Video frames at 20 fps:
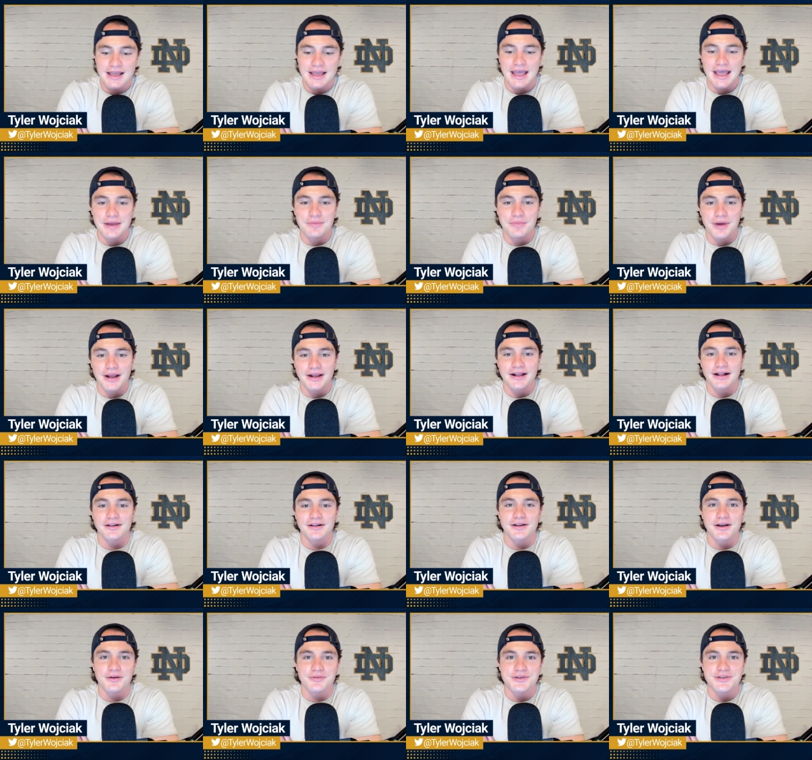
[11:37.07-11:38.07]
and Mike
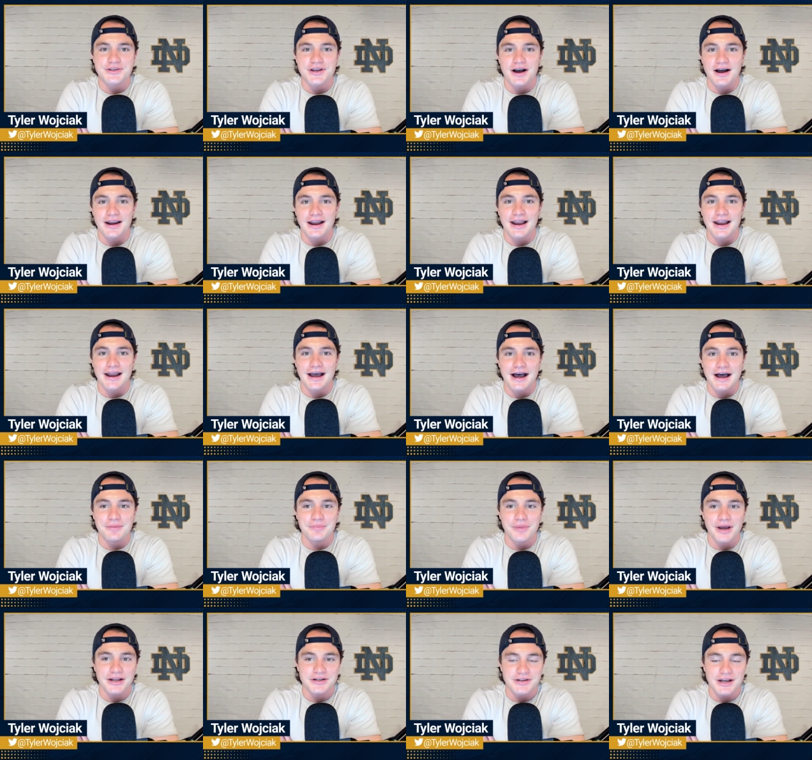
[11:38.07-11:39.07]
Elko was caught on a
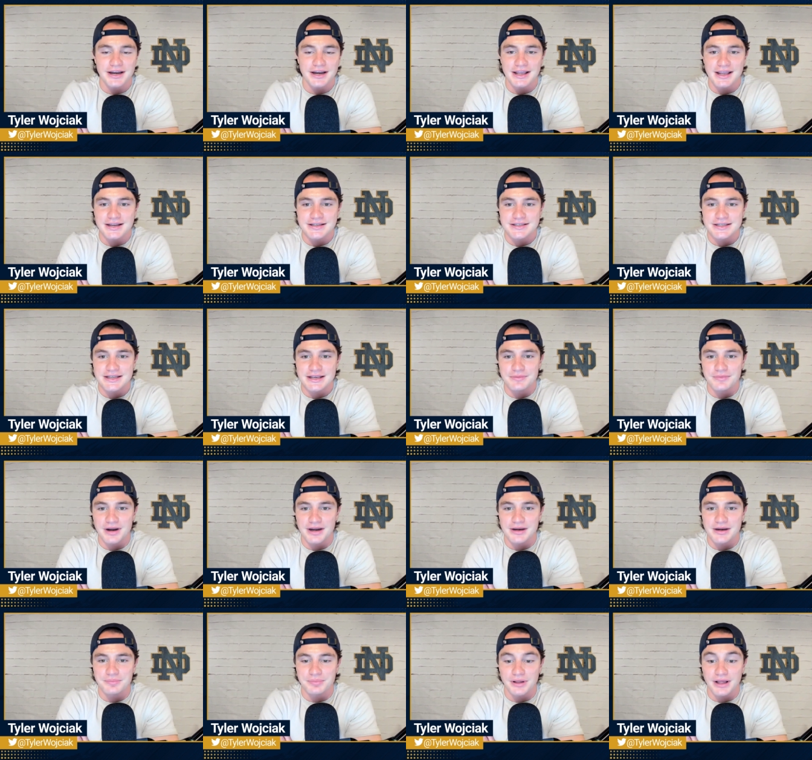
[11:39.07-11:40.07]
hot mic trying to get his team
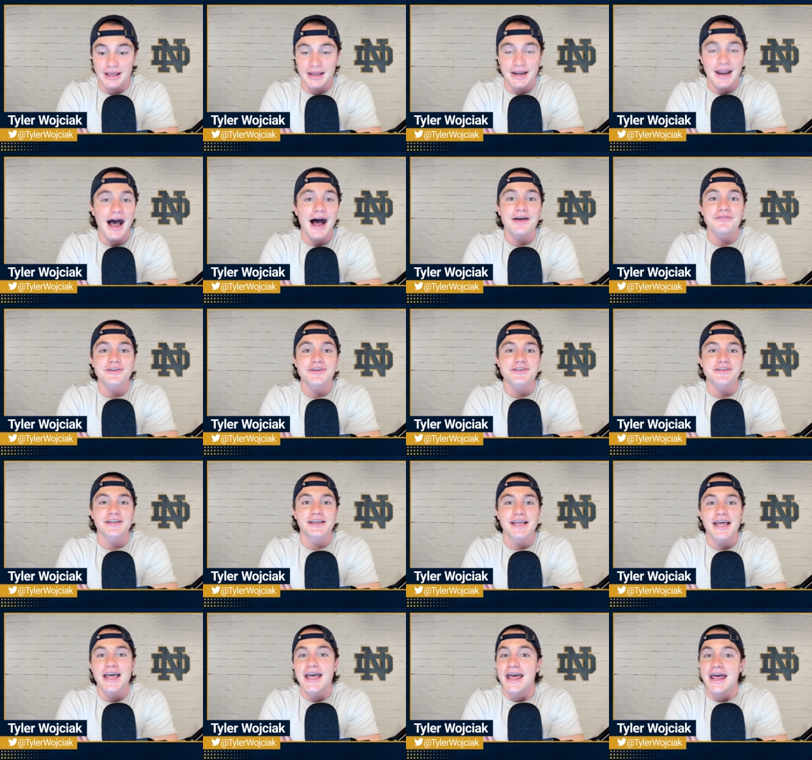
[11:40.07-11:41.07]
ready to play, and
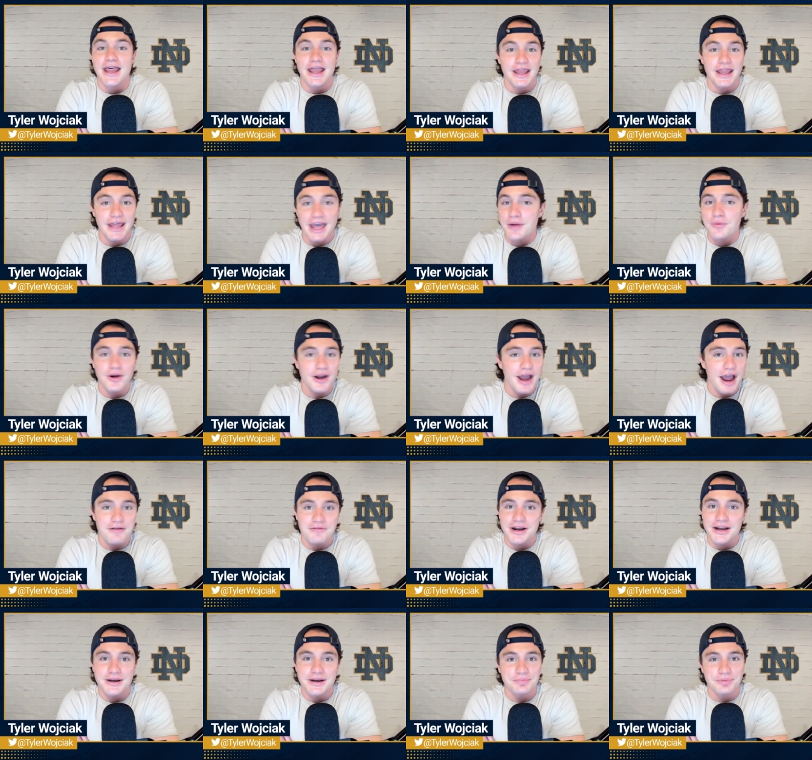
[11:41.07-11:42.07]
obviously they were not
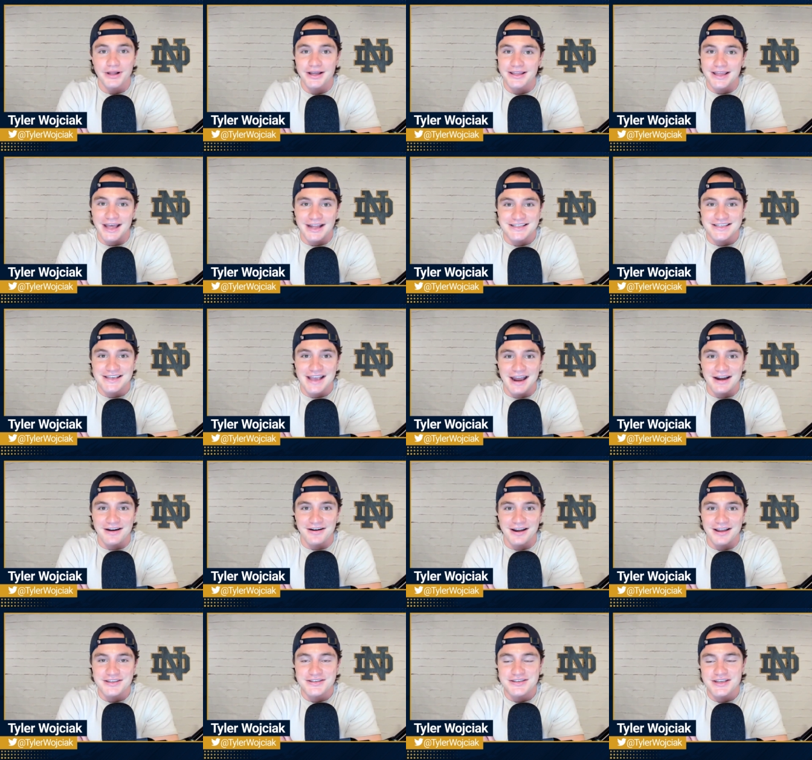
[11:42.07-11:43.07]
ready to play that
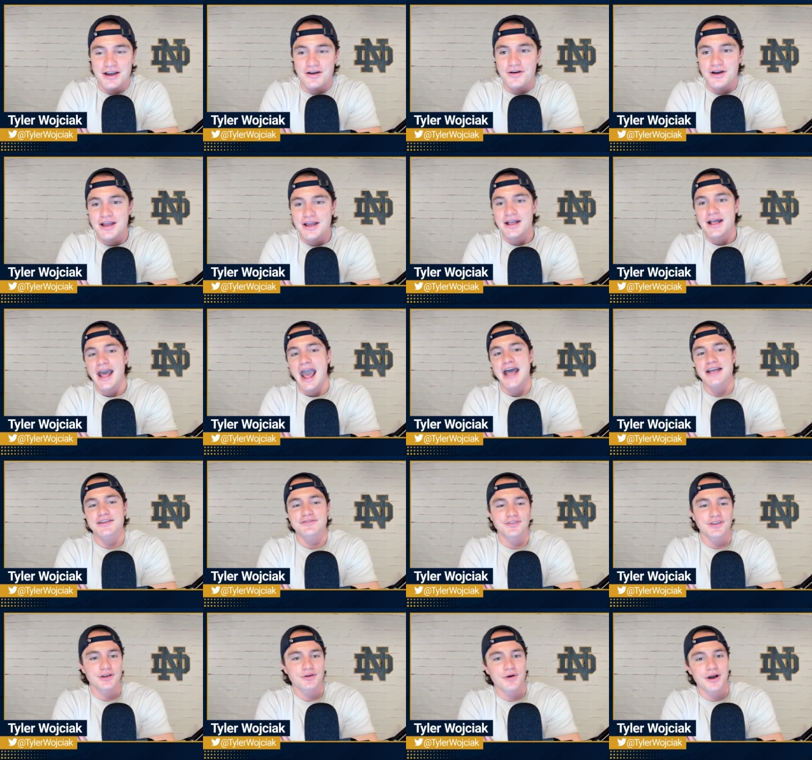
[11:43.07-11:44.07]
Saturday. So as
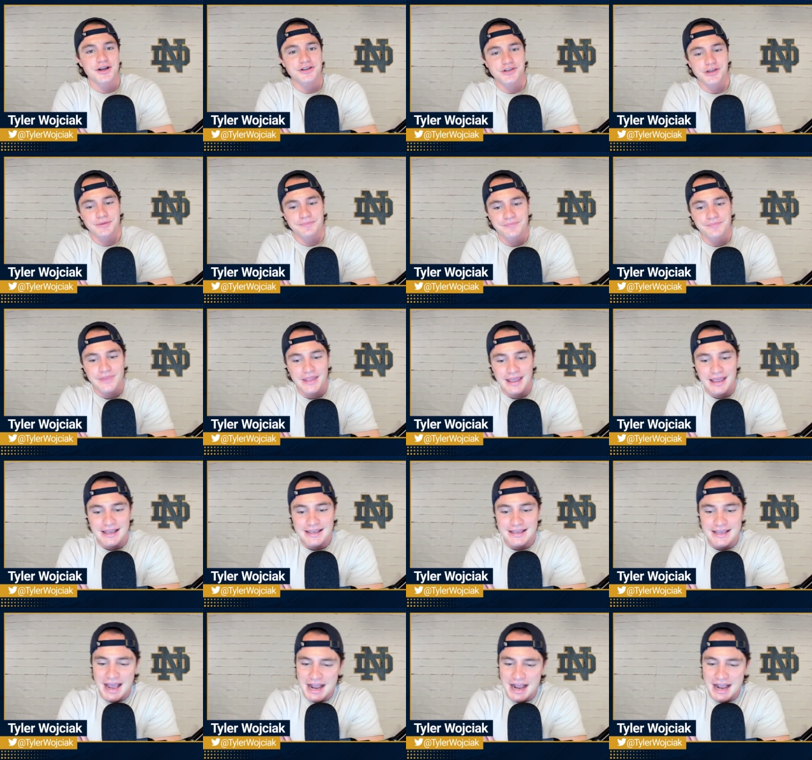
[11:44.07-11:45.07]
for the question,
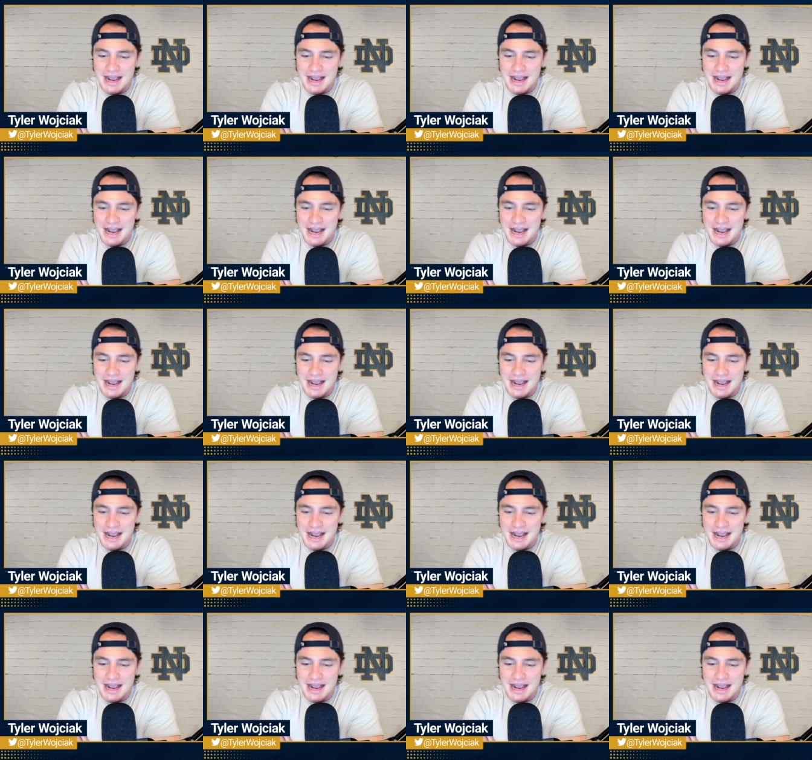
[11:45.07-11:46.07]
he actually is kind
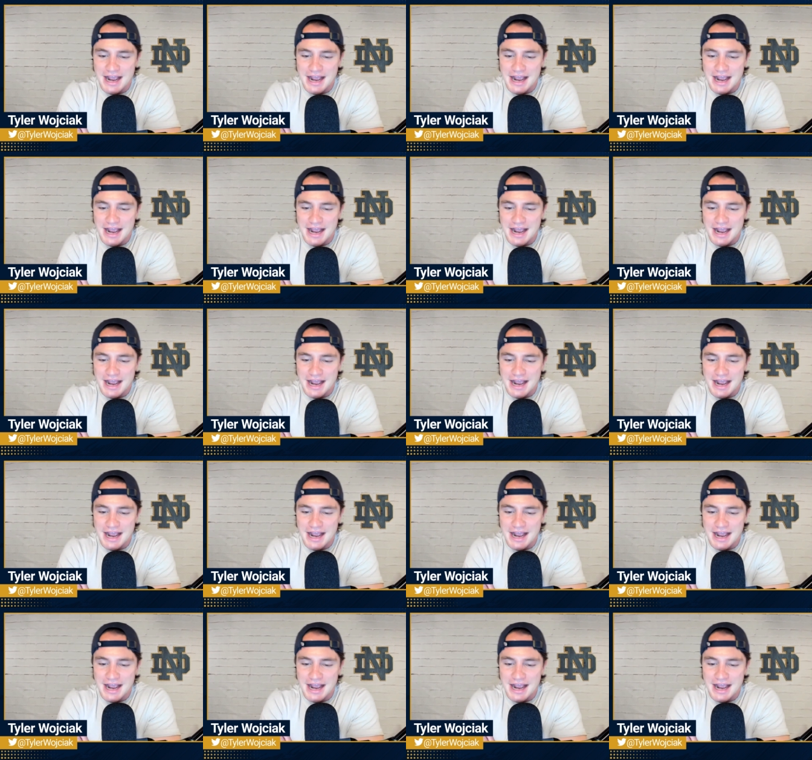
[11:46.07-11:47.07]
of becoming a sneaky,
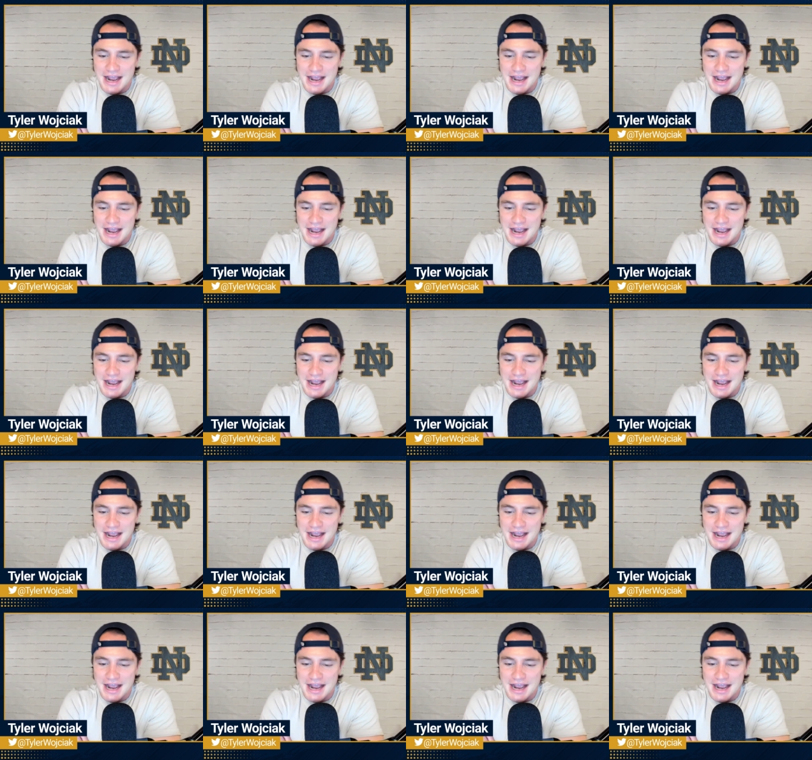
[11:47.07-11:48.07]
underrated villain figure, but
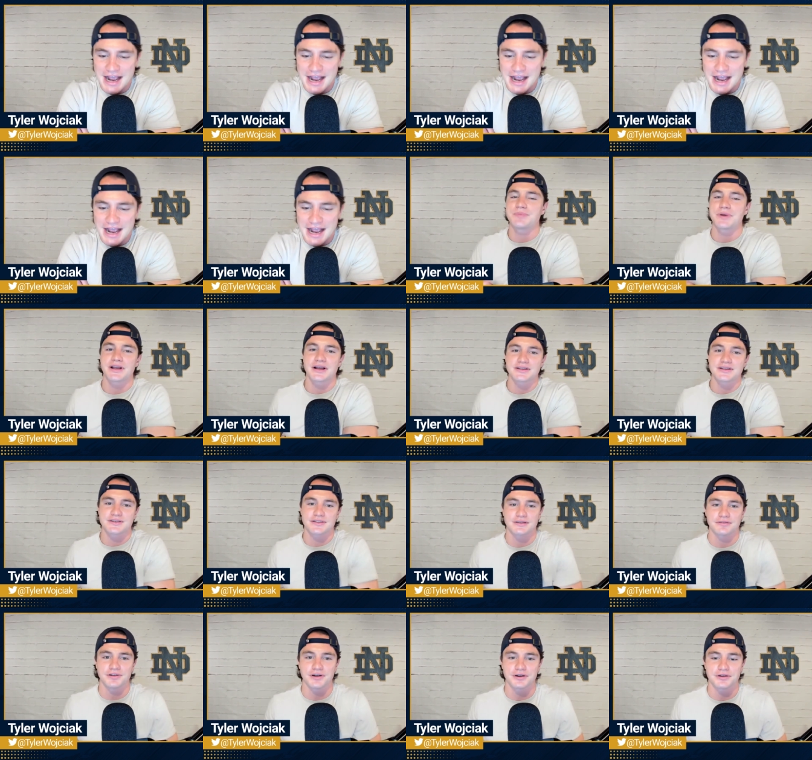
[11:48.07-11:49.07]
I wouldn't say it's because
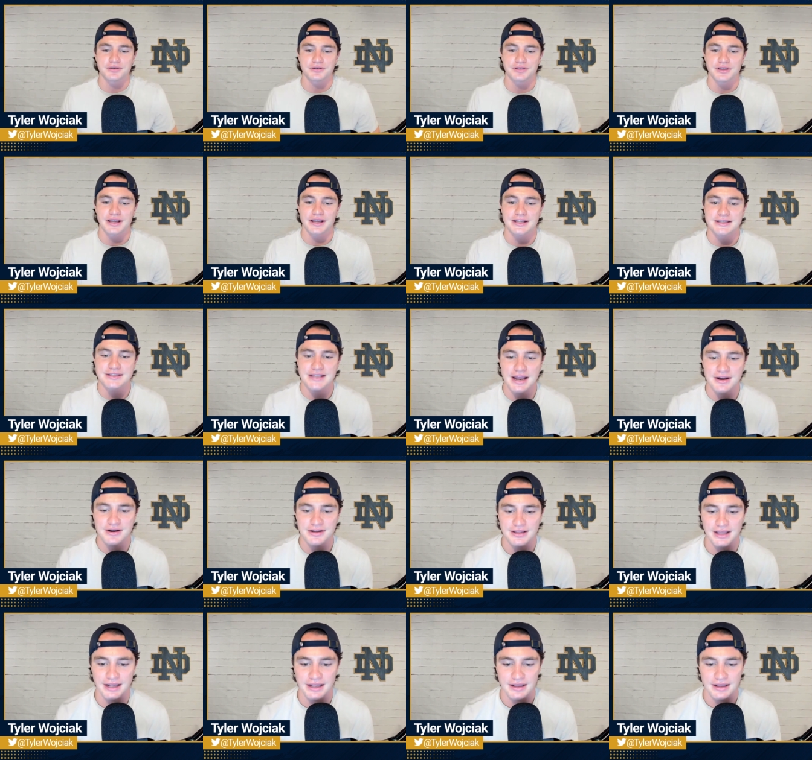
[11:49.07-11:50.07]
of the recruit thing. It
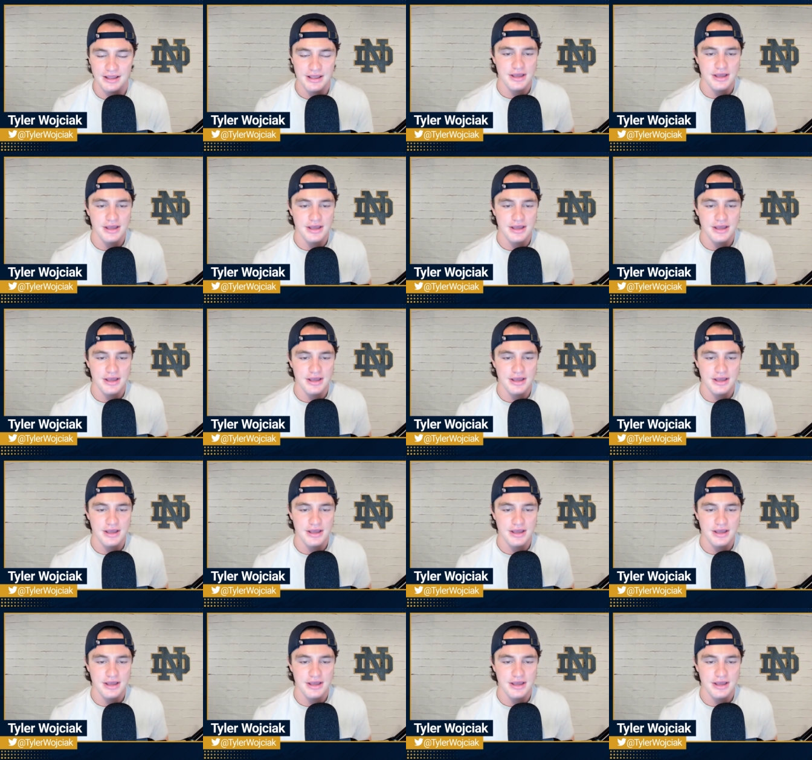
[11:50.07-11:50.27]
sounded like